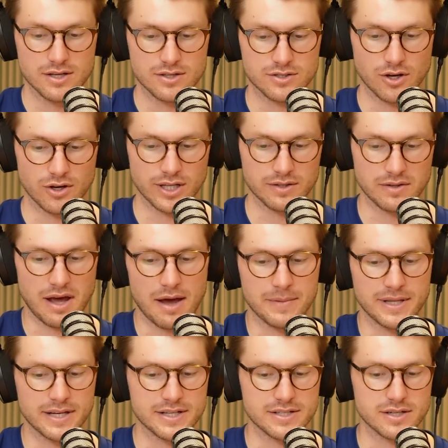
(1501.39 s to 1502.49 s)
So
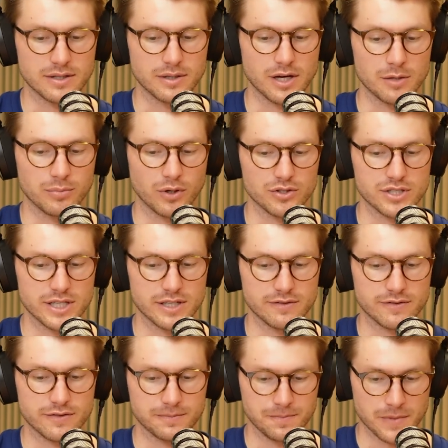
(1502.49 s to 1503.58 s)
that is a
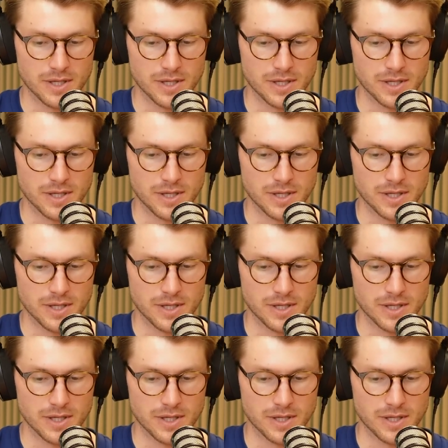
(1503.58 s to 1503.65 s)
positive.